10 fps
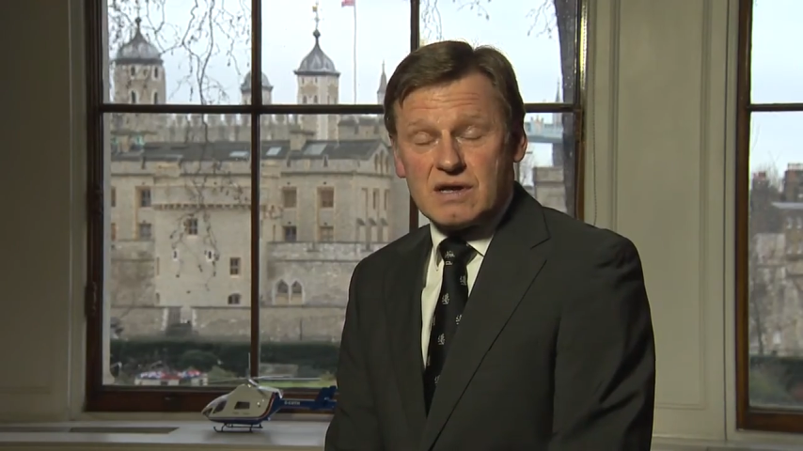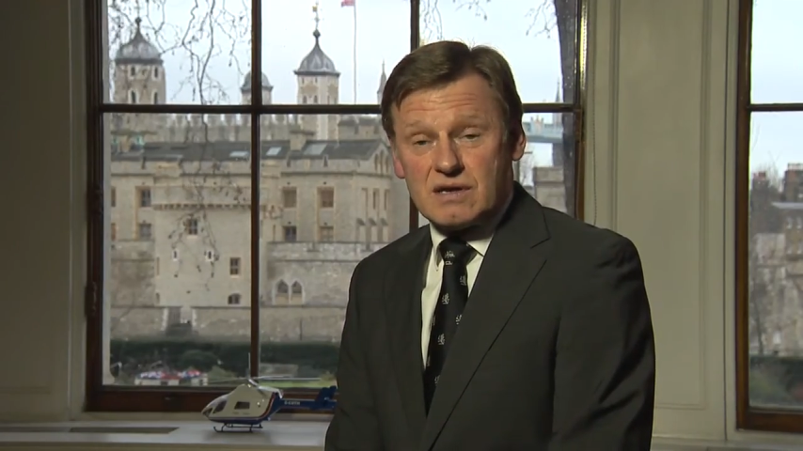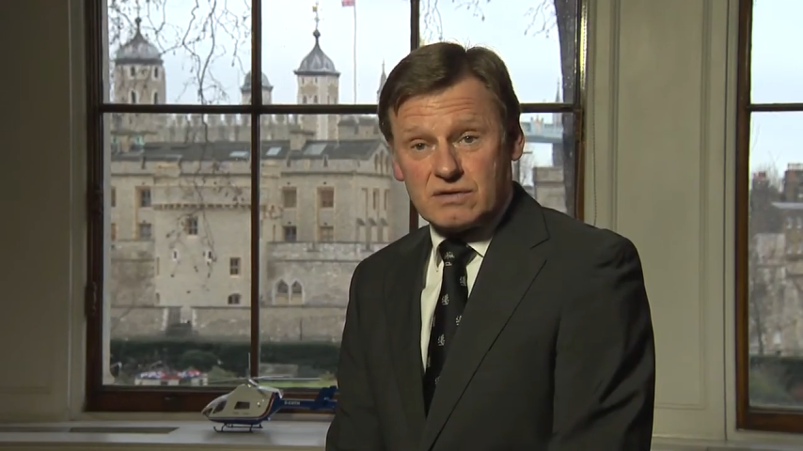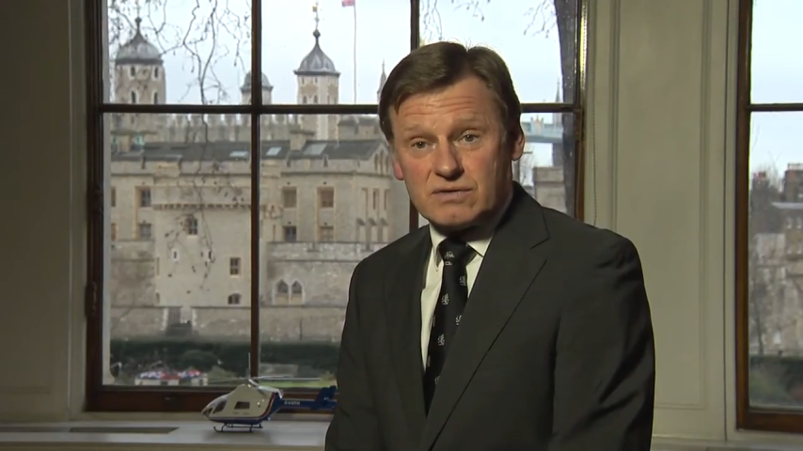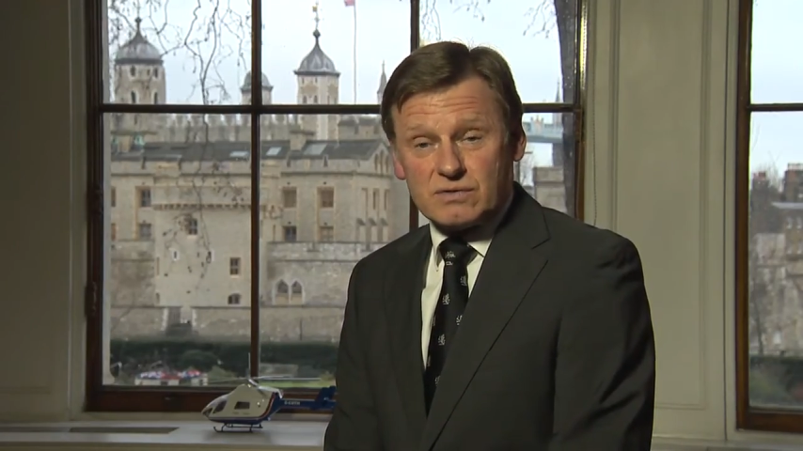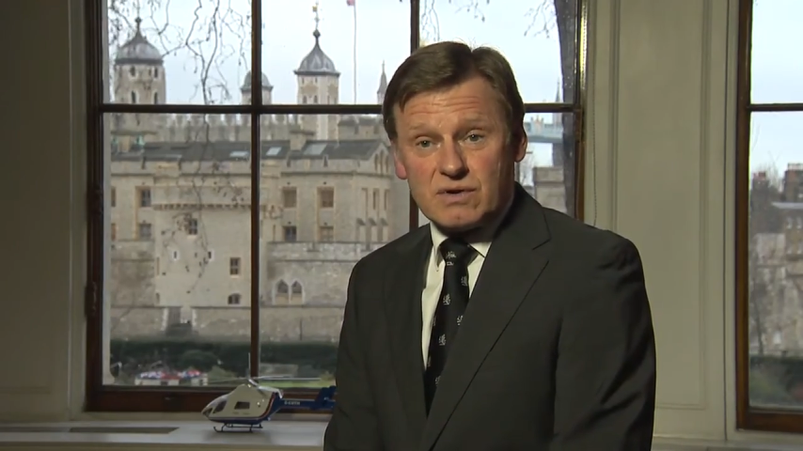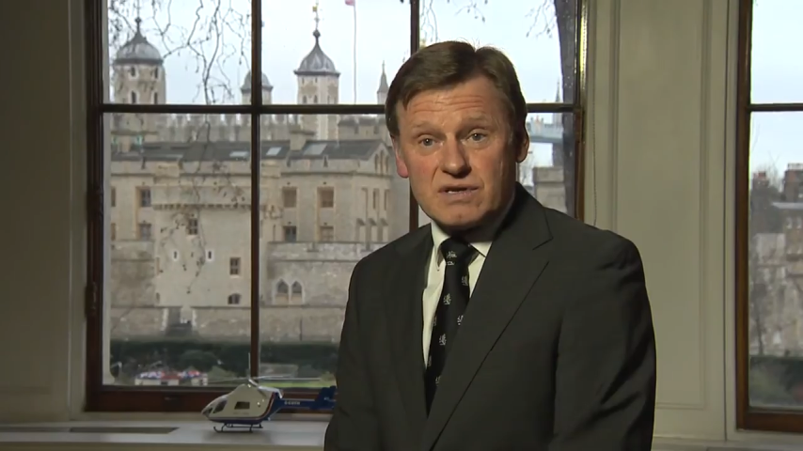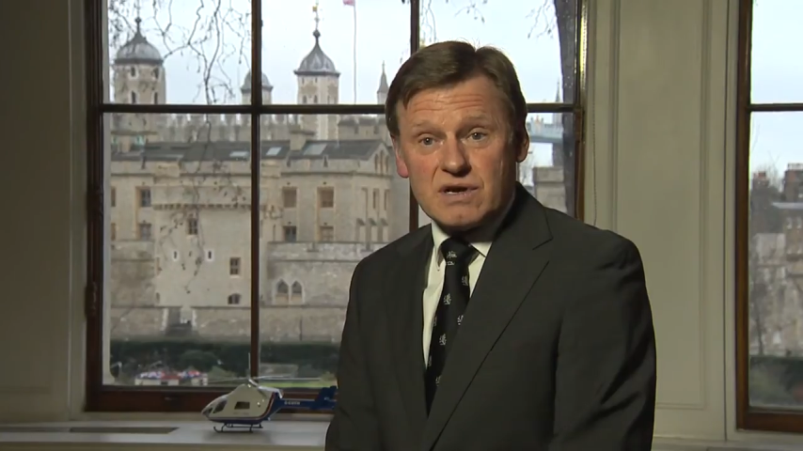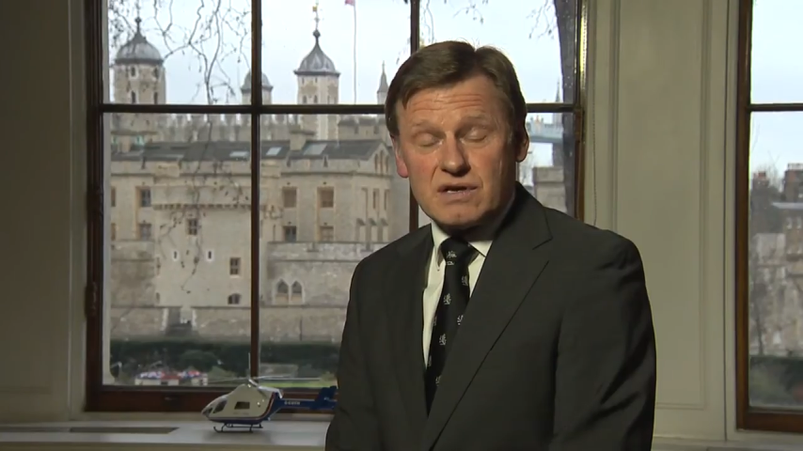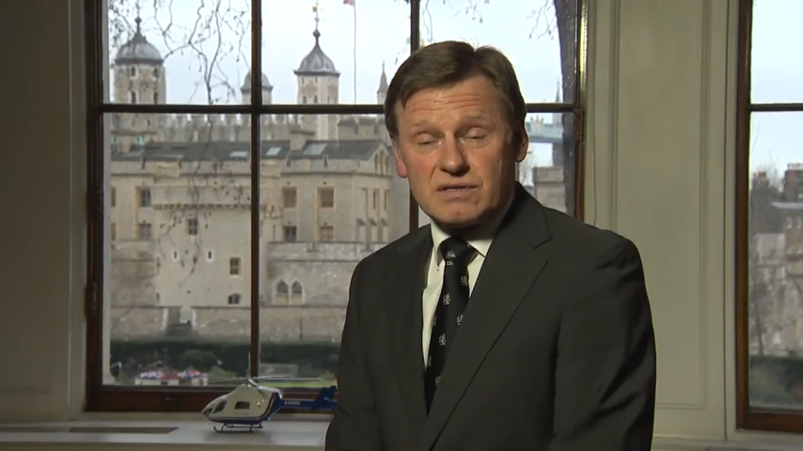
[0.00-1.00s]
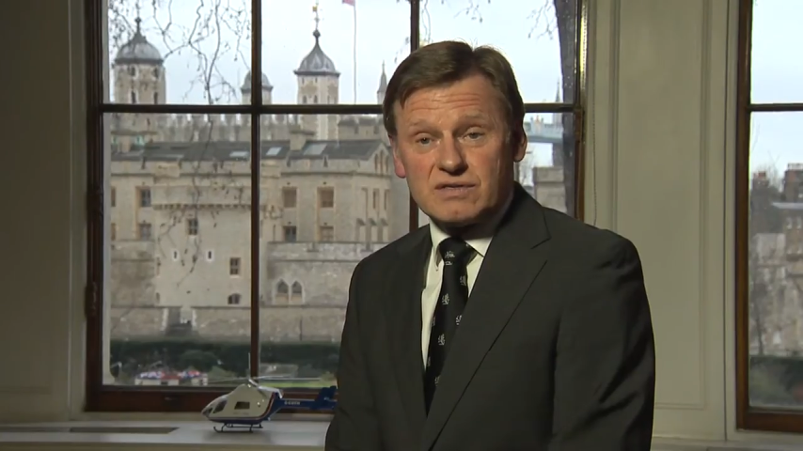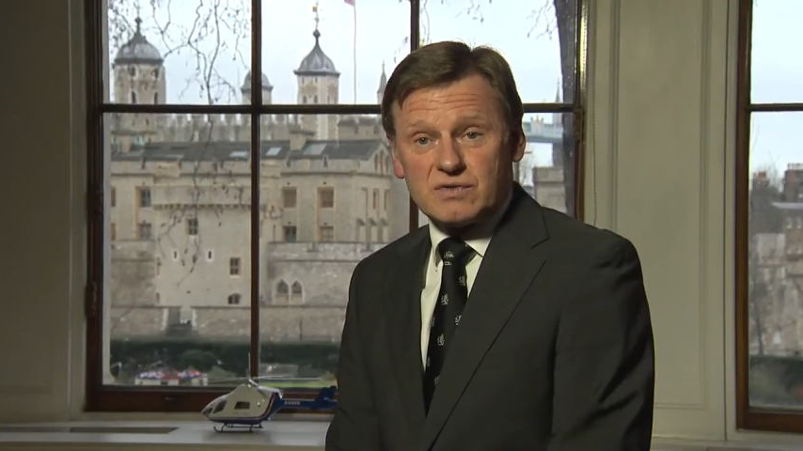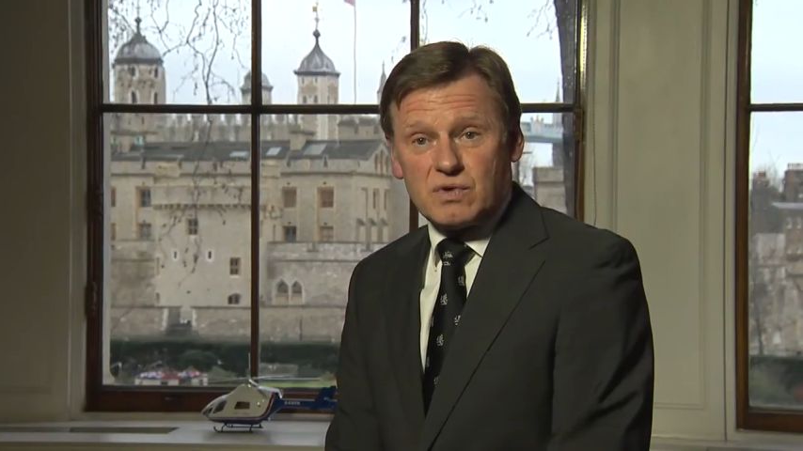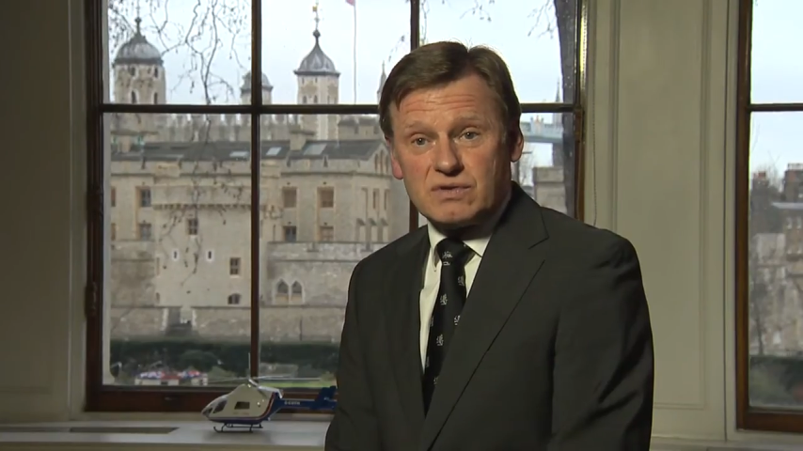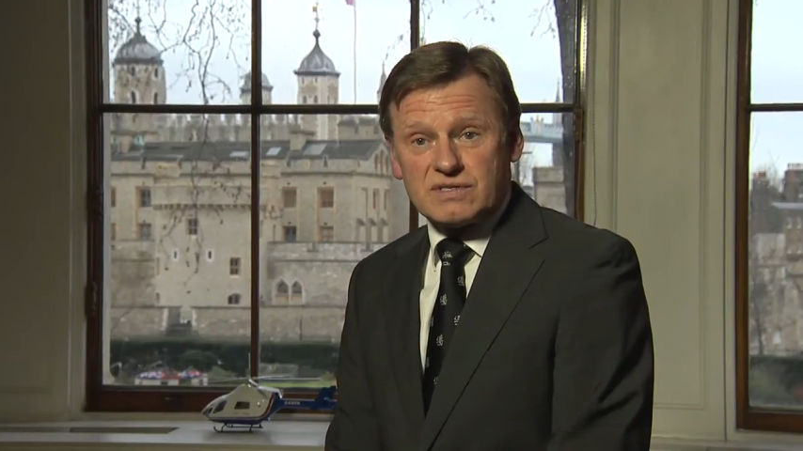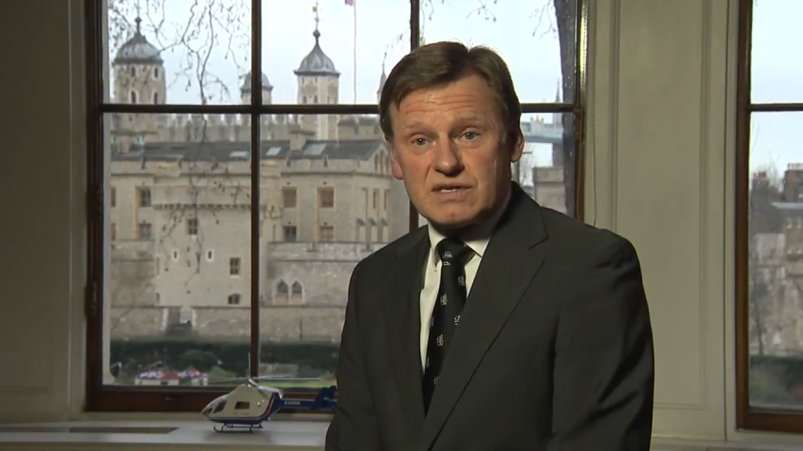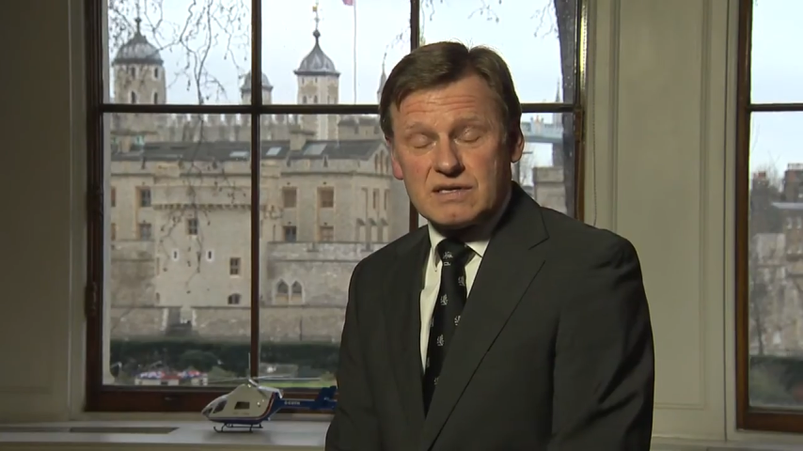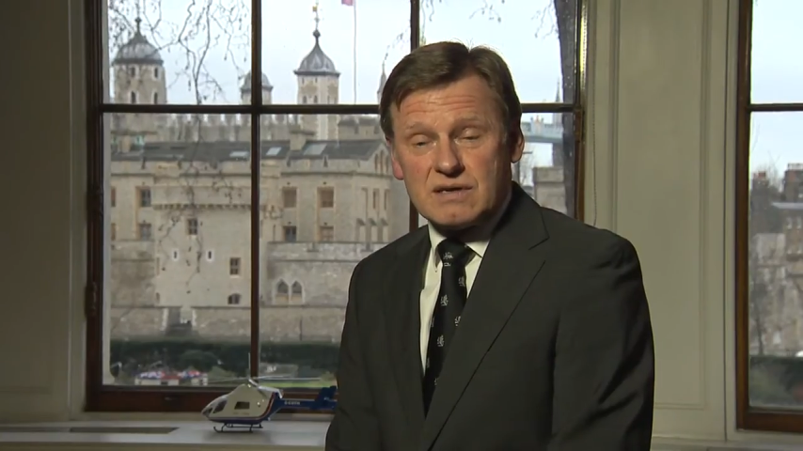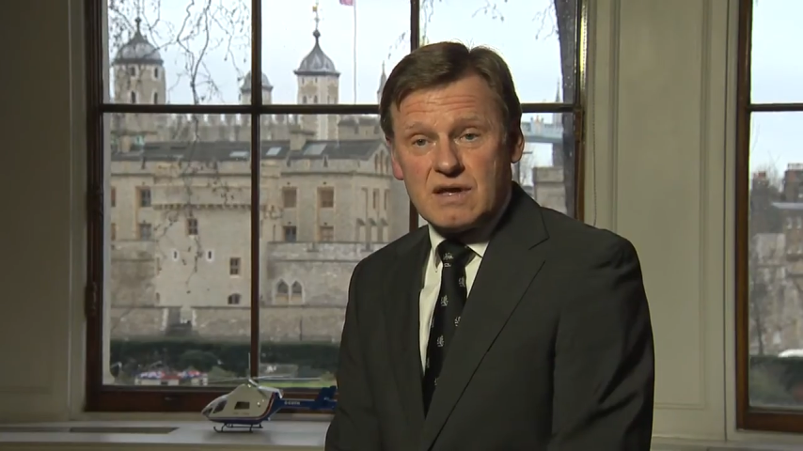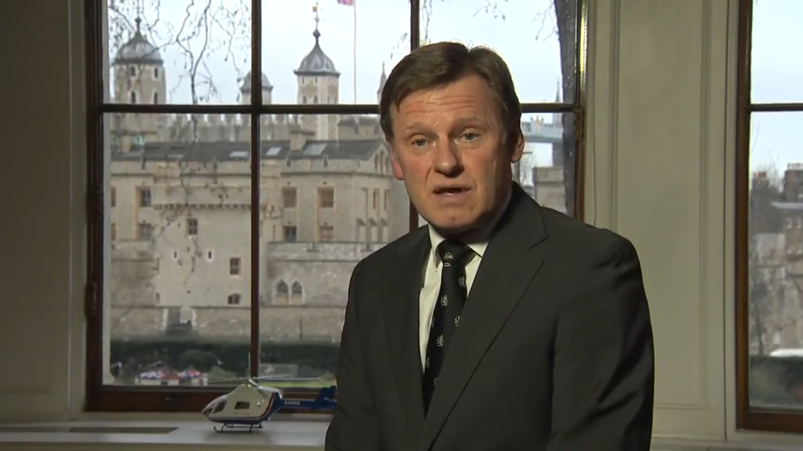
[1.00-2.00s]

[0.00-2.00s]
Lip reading: and also our yard in Swansea,